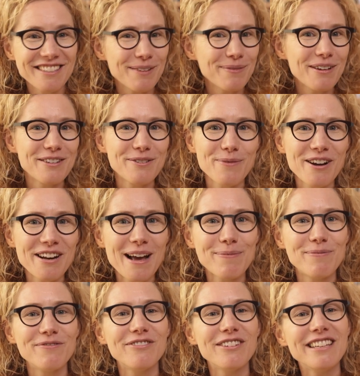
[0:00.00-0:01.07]
Sometimes it won't
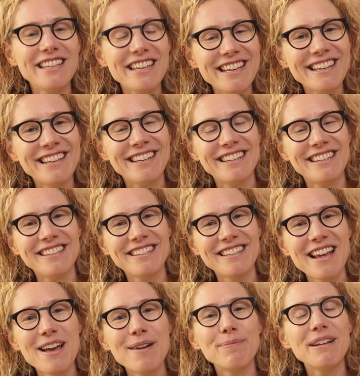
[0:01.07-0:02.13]
happen for years,
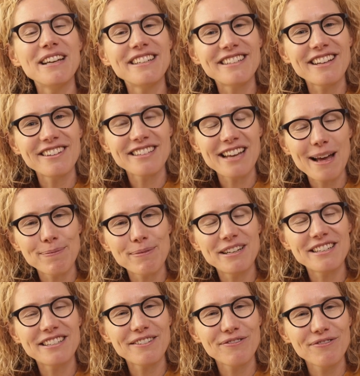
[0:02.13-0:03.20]
but it does happen.
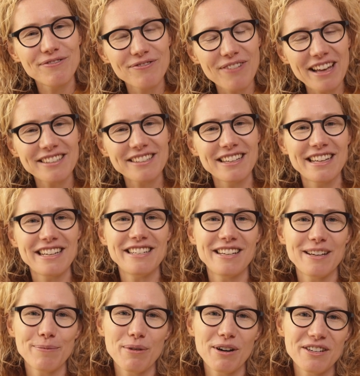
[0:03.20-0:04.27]
It's a
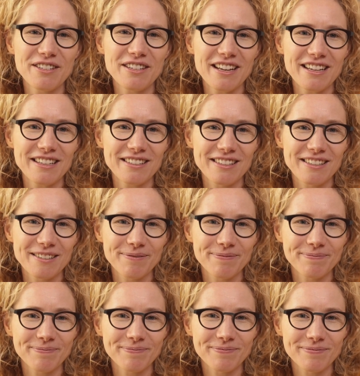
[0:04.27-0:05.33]
fascinating process.
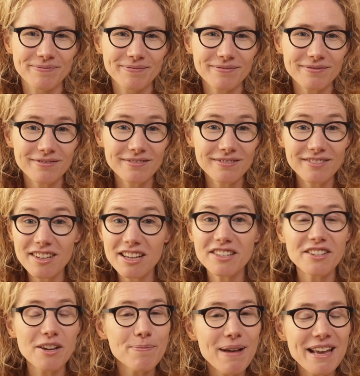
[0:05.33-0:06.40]

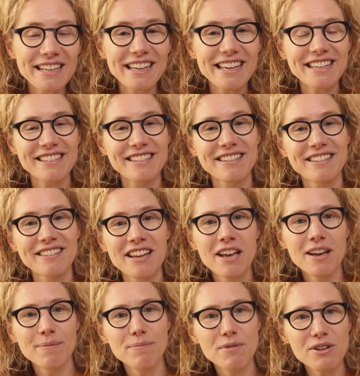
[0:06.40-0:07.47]
So make lists,
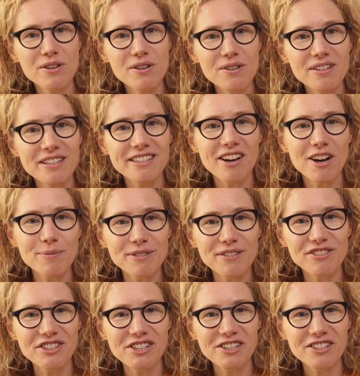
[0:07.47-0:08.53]
moods, types
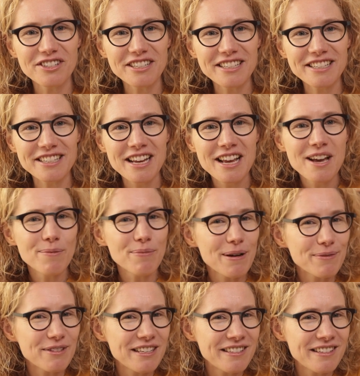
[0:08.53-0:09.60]
of shots.
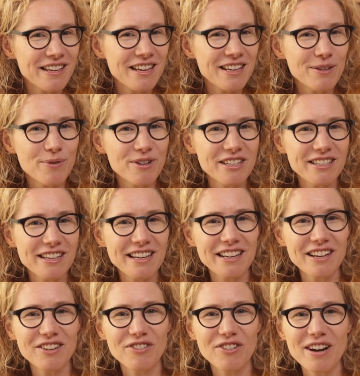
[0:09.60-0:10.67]
Perhaps this year you want to
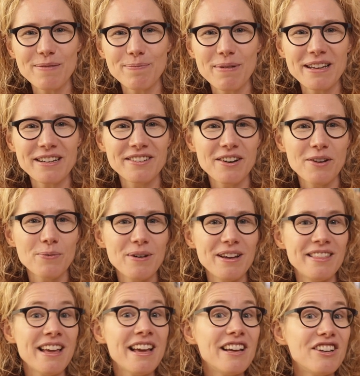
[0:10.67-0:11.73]
take a great picture with